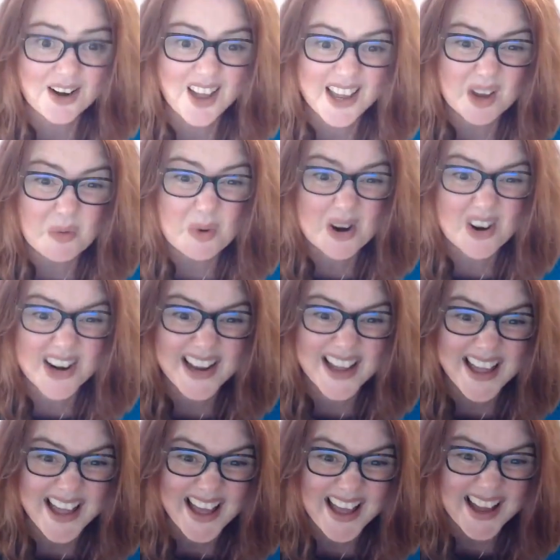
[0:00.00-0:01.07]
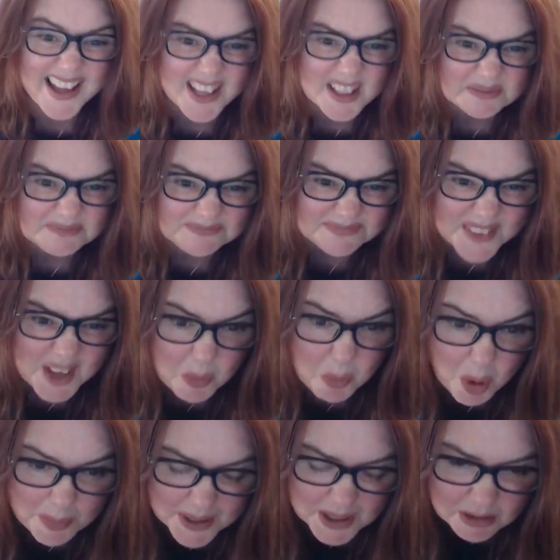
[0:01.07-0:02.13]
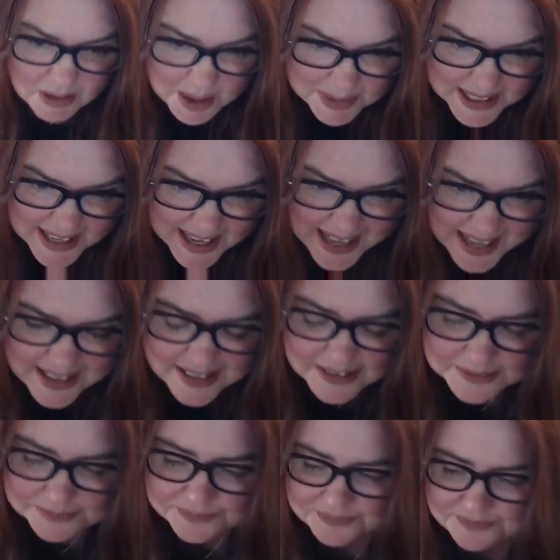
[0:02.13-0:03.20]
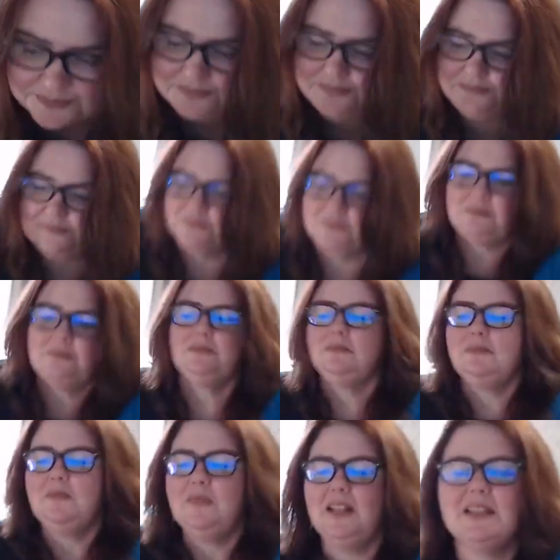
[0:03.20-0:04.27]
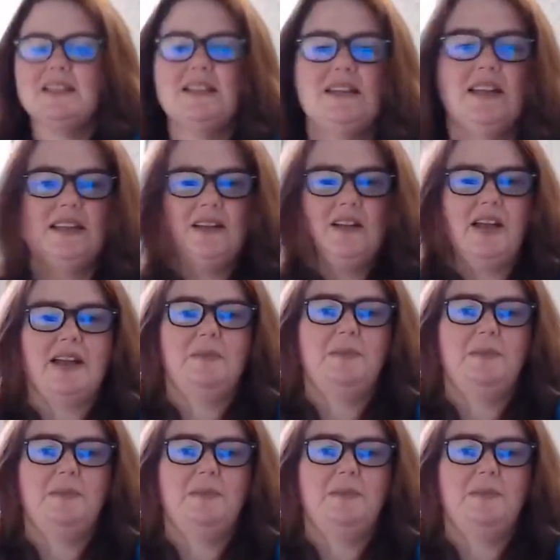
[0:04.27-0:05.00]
like wearing a hug, a whopping great big hug. It's like a